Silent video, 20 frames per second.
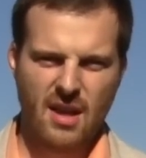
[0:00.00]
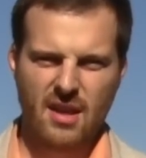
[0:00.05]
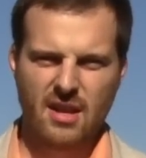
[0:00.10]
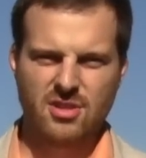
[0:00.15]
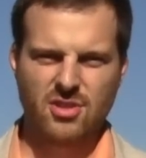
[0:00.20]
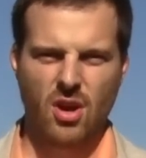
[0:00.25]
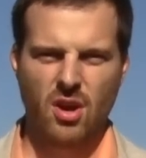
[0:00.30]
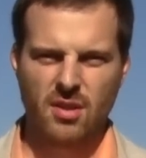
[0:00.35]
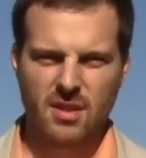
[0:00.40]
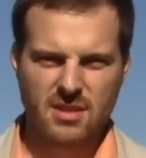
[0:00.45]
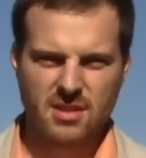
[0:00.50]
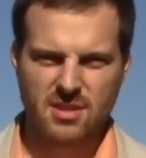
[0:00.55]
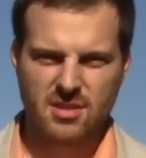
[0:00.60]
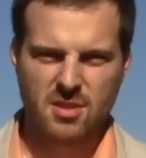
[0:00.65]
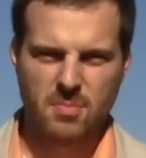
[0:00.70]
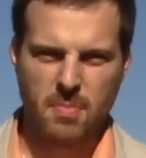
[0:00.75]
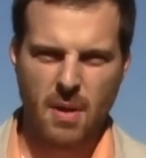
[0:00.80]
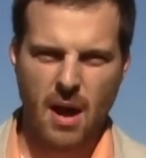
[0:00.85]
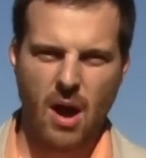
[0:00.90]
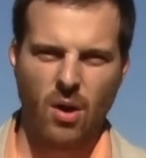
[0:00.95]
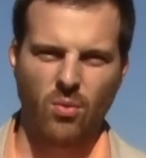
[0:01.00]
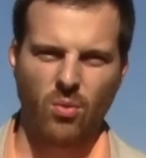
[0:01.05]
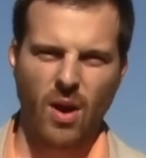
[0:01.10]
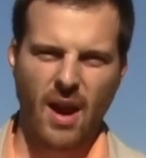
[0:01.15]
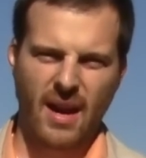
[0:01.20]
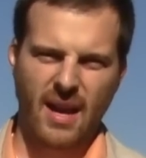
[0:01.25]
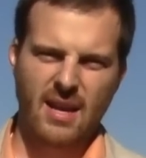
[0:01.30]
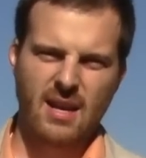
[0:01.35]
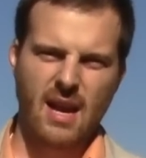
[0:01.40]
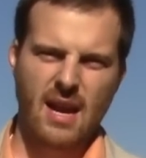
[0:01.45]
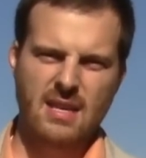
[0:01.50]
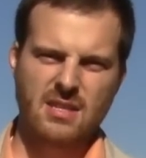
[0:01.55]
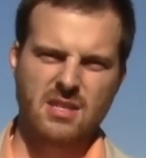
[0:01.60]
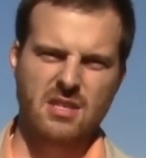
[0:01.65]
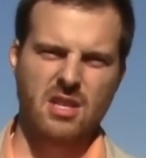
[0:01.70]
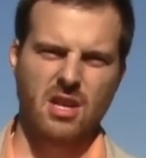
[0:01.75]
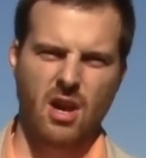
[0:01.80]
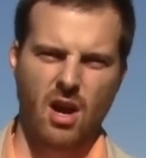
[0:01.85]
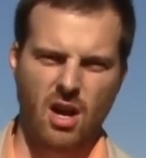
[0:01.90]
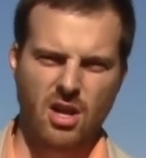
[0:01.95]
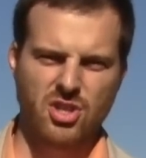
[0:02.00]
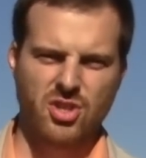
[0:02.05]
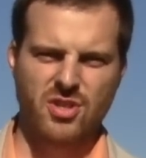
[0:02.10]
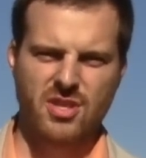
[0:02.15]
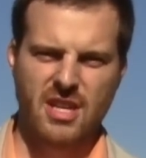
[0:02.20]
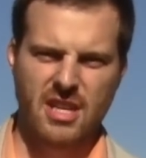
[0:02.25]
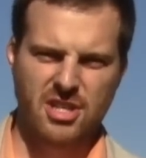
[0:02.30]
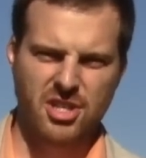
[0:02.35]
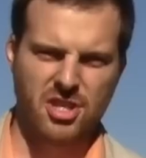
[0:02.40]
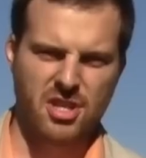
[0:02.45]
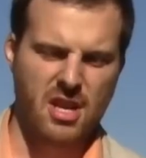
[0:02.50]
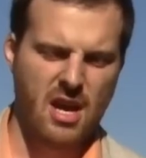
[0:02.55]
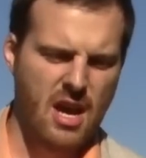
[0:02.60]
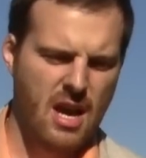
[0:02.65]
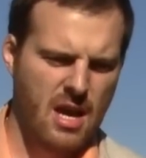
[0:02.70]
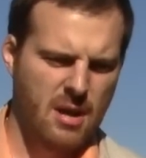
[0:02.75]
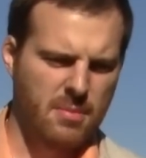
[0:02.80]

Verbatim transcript: That's all this is about, recognizing the contradiction.